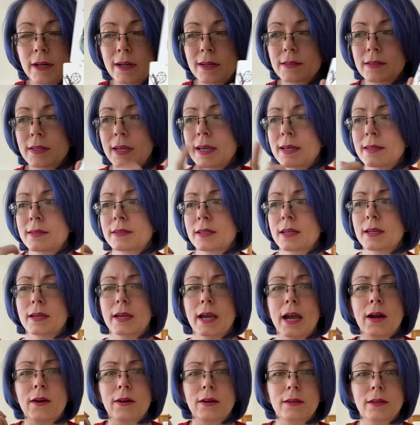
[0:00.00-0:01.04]
Because ants can
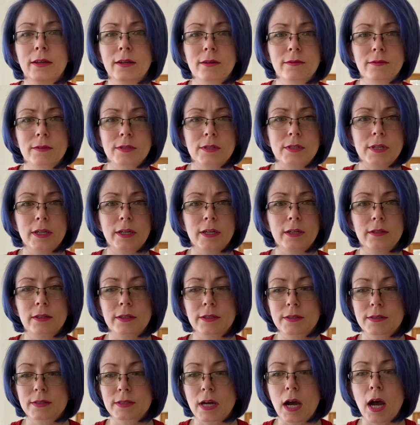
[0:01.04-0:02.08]
carry like a
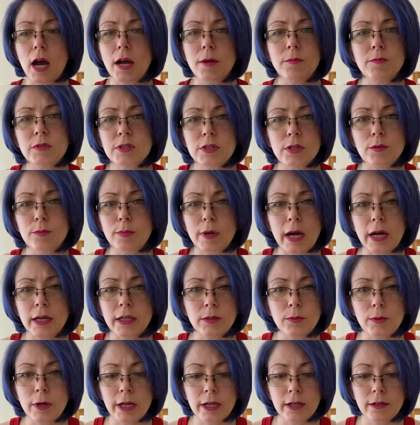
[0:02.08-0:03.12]
ridiculous times their body
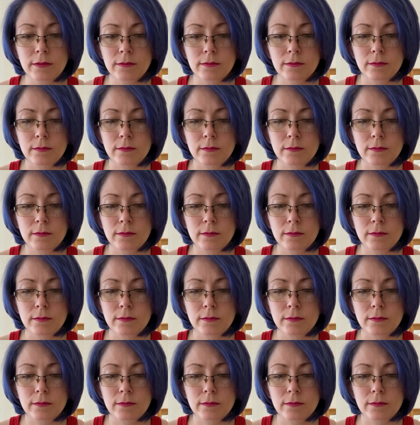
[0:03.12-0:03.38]
weight.